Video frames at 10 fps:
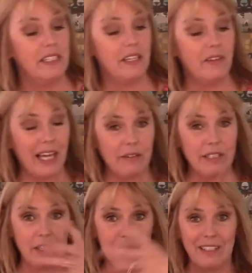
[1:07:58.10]
So the
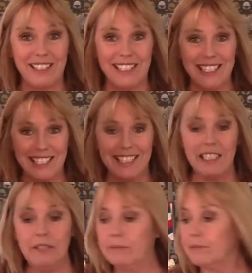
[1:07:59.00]
outside bit that you
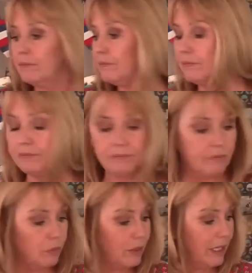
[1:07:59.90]
see
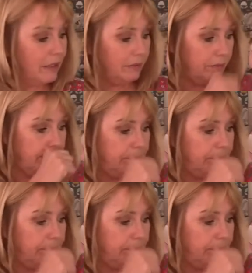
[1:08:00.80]
would have...